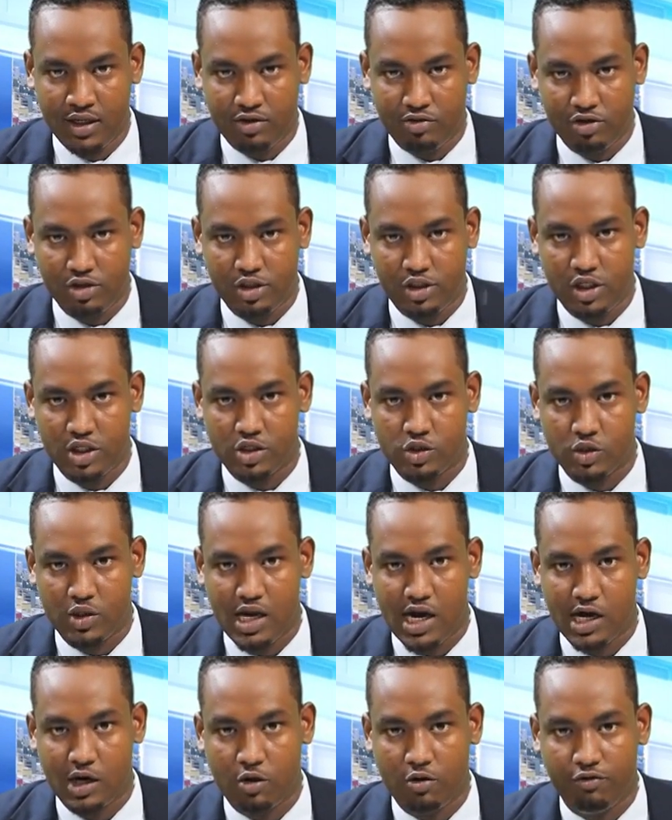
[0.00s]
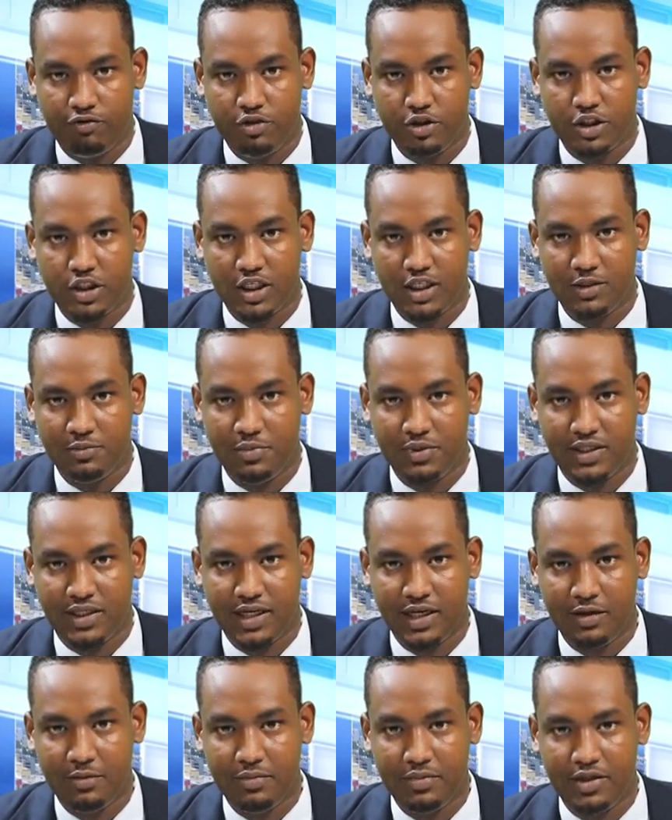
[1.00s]
Rishi Sunak officially
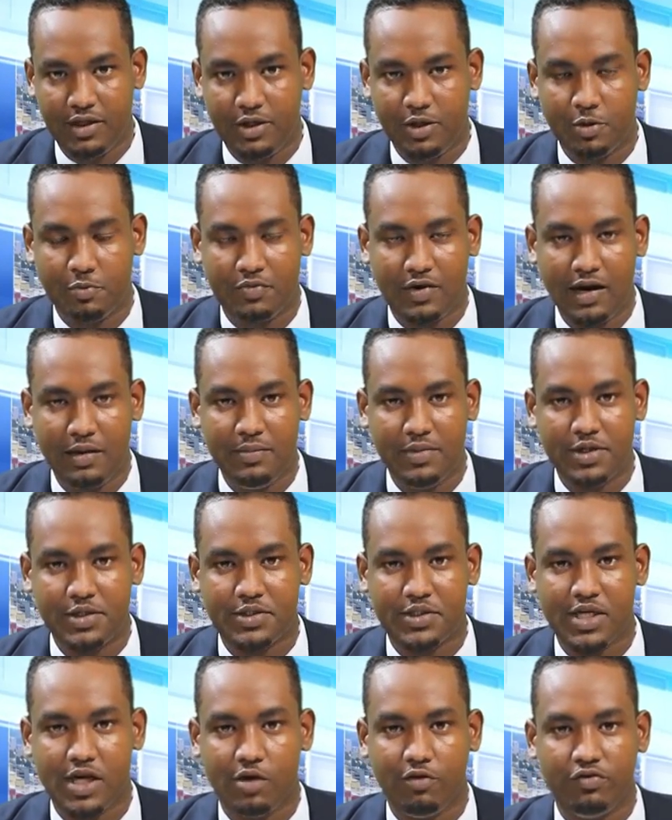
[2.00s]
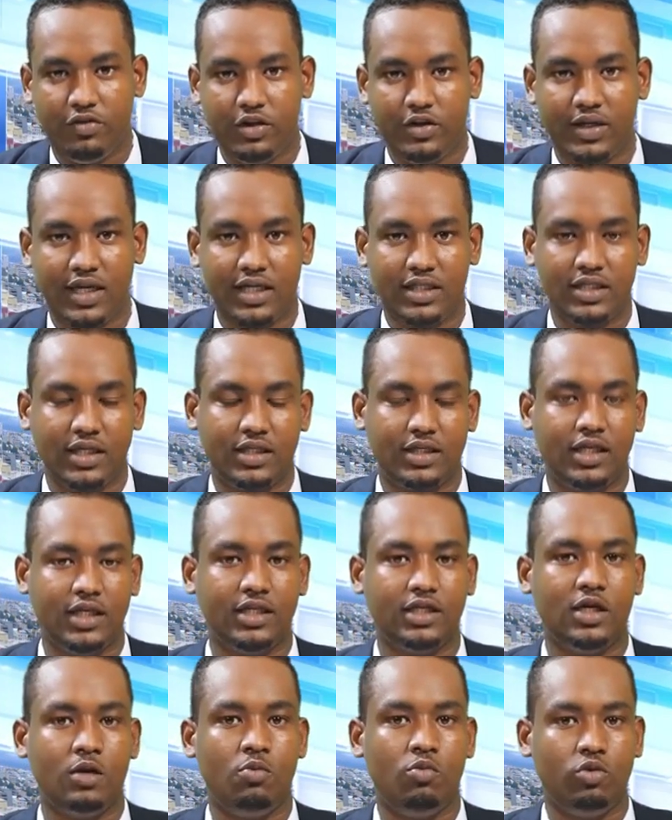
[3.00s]
became the new Prime Minister of the United
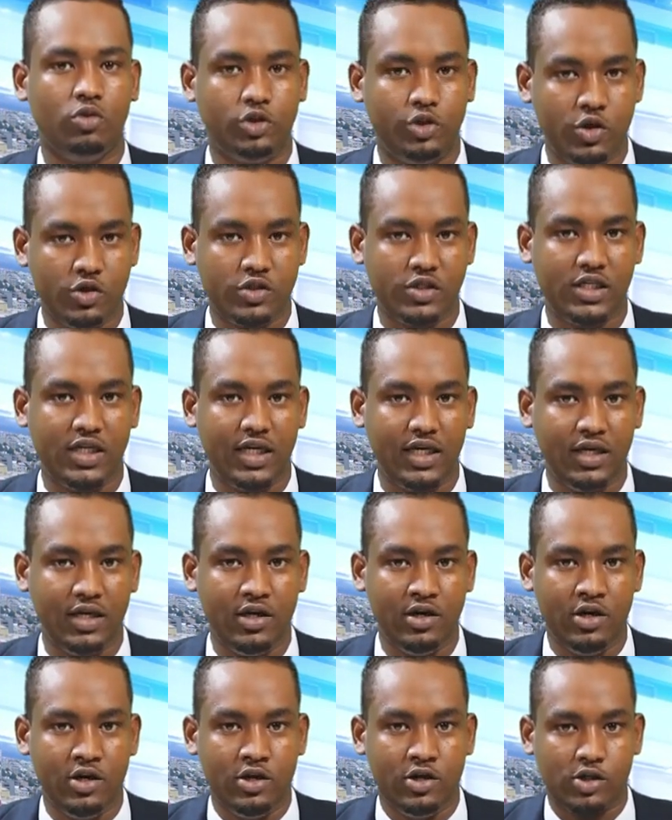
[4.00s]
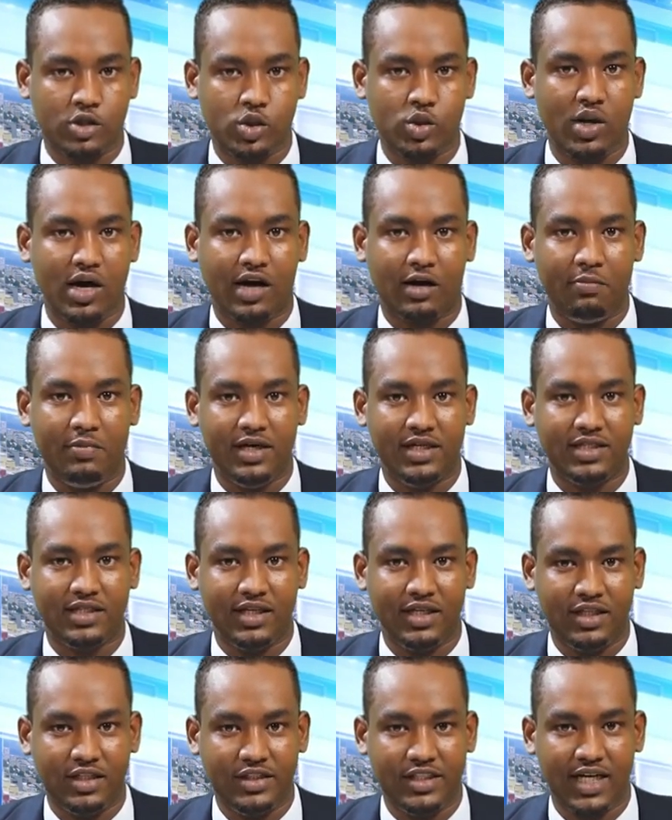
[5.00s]
Kingdom on Tuesday. Sunak met
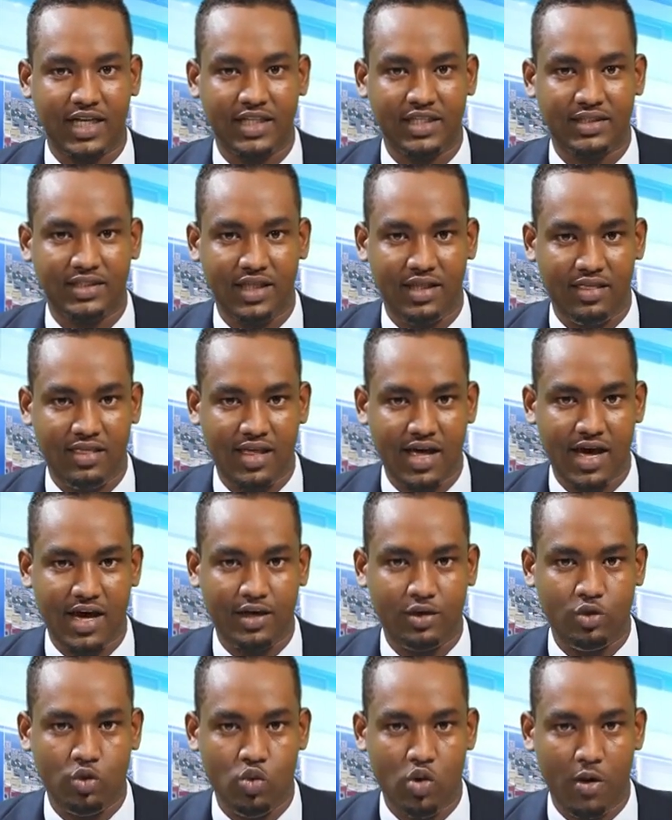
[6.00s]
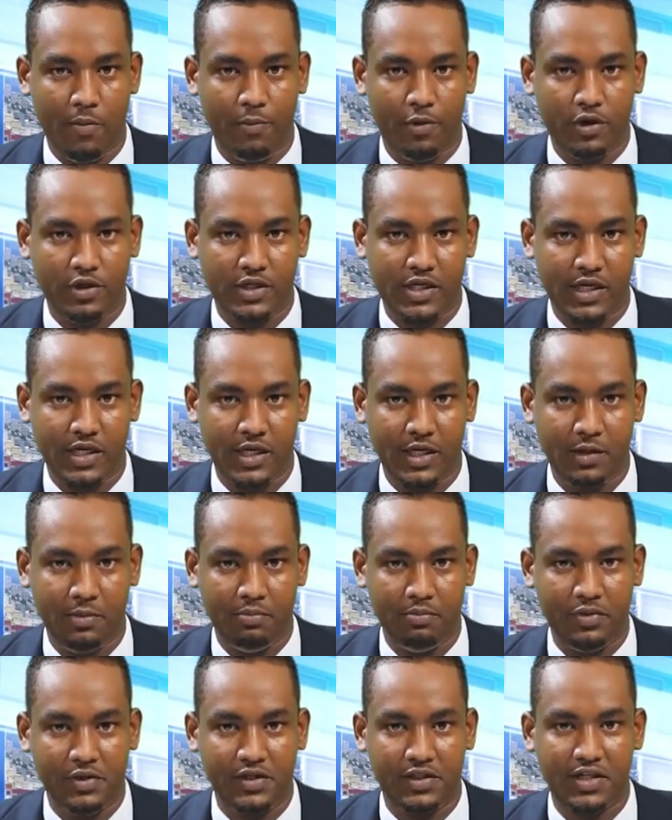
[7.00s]
King Charles III, who appointed
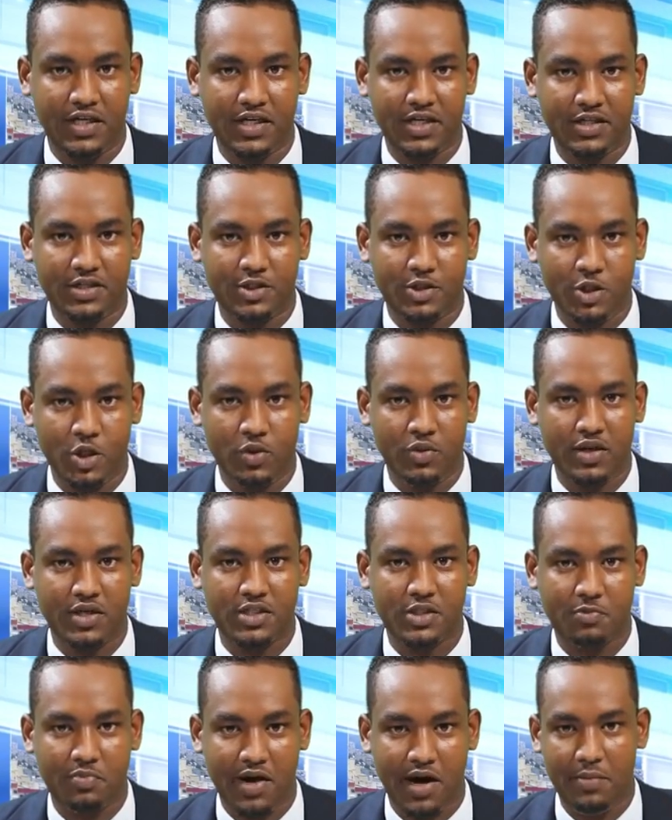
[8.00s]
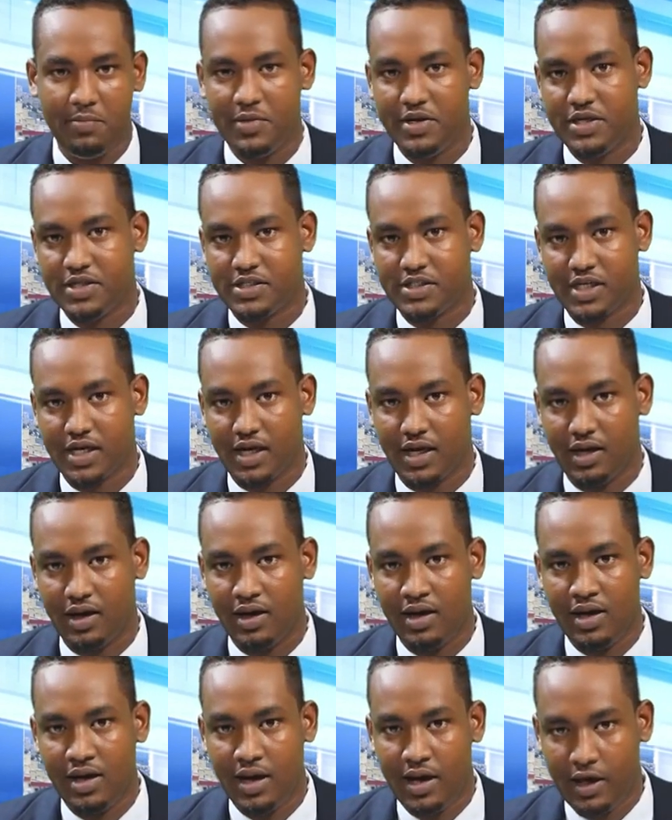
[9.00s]
him Britain's newest Prime
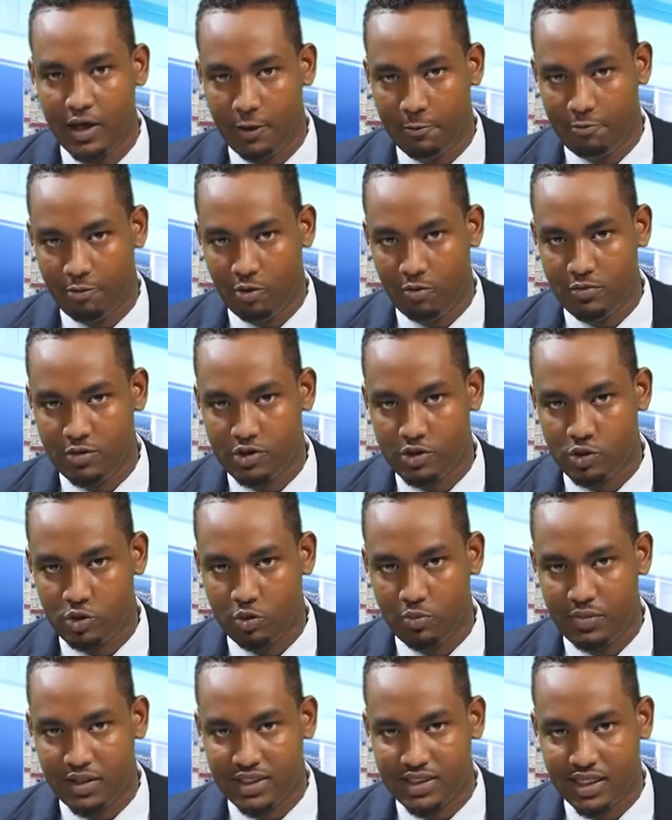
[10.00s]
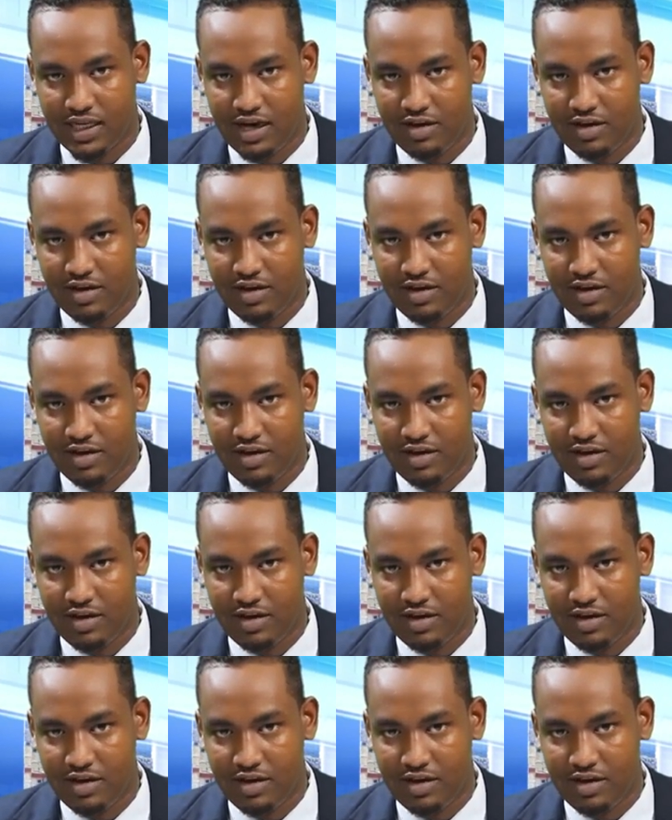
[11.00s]
Minister. He promised to better